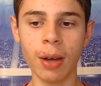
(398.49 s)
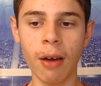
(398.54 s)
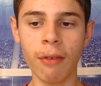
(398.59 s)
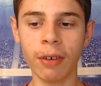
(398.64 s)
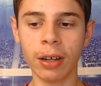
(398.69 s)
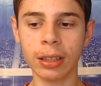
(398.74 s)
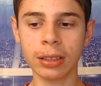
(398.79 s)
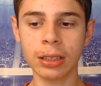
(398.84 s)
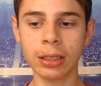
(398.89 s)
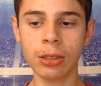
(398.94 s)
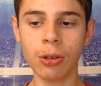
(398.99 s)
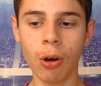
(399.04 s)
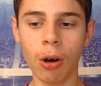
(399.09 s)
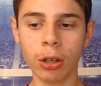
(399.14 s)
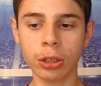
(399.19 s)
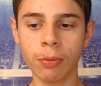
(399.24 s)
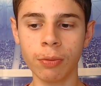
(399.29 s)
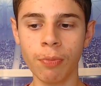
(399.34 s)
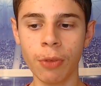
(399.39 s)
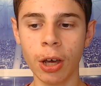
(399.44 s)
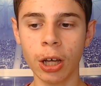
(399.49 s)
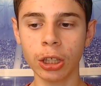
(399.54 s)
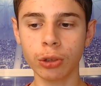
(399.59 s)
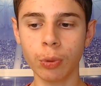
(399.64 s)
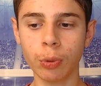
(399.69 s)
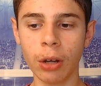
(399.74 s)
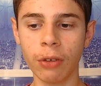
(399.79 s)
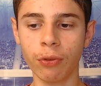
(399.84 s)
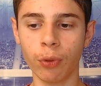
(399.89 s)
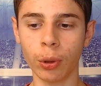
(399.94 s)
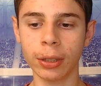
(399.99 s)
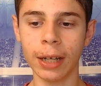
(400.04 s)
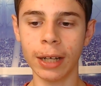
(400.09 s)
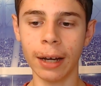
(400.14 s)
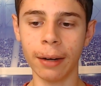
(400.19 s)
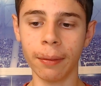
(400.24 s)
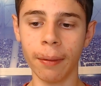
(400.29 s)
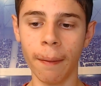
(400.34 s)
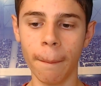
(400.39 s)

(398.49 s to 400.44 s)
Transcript: I've got the Seahawks 24-10.